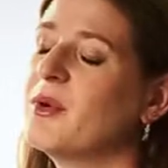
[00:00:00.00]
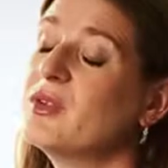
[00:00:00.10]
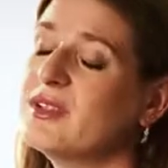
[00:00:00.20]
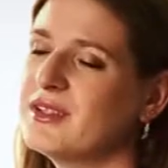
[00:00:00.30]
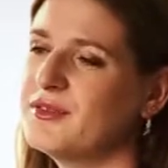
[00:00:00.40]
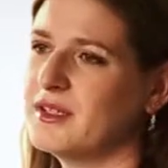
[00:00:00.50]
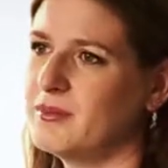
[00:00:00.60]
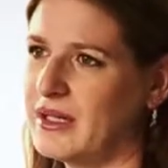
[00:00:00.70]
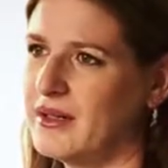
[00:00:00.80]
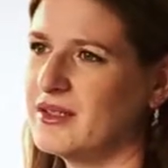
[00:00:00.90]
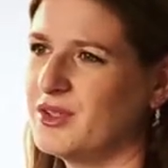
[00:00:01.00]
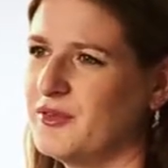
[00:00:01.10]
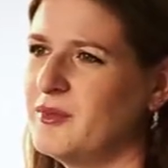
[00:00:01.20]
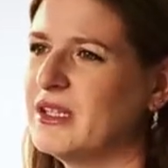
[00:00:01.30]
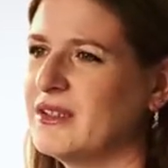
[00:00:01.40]
The most significant barrier to
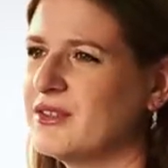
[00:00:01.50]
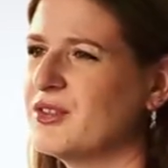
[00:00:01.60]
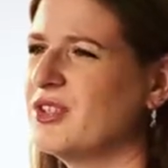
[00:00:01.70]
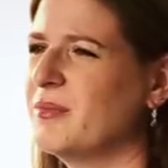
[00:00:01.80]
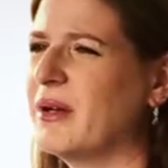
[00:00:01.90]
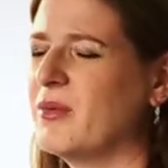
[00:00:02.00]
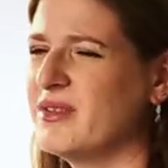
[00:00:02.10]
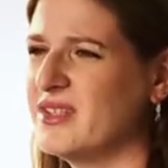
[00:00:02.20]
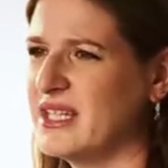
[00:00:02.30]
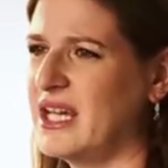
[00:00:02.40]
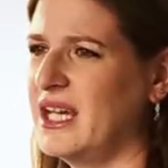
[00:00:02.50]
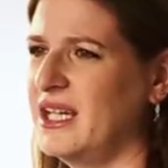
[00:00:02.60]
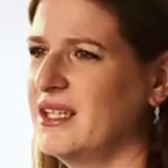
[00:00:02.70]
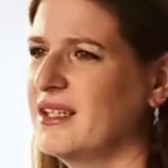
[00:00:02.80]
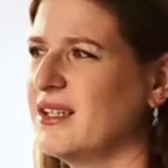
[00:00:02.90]
female leadership, I would
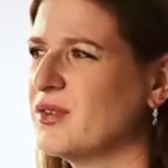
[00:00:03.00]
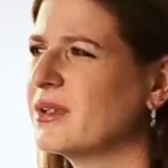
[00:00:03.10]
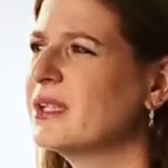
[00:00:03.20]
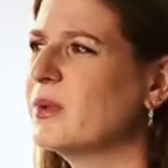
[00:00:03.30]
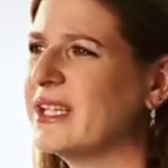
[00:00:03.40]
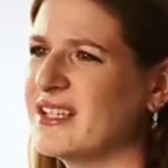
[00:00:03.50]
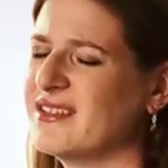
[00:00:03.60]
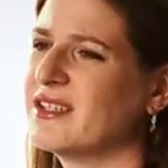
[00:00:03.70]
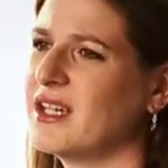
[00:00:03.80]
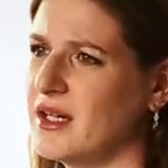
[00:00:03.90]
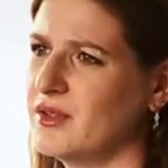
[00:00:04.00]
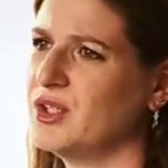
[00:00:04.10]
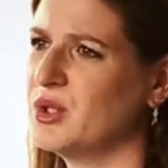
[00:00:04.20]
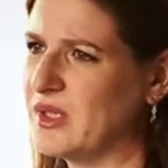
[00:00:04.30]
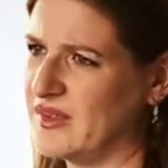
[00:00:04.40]
say, is really we get scared too